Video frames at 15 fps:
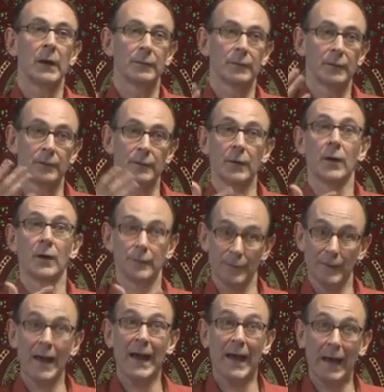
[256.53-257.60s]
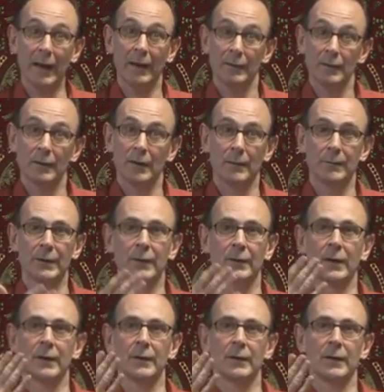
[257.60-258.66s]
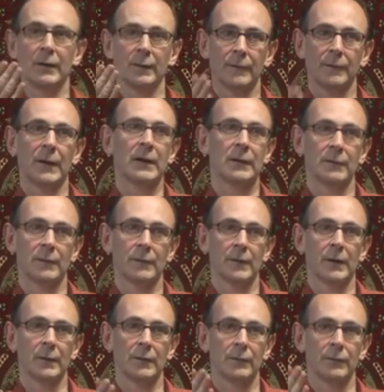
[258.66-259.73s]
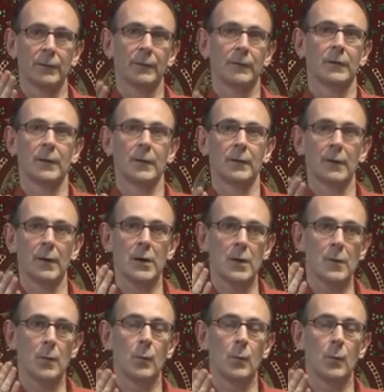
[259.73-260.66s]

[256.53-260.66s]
So it starts there. I mean, in a sane society, for a start,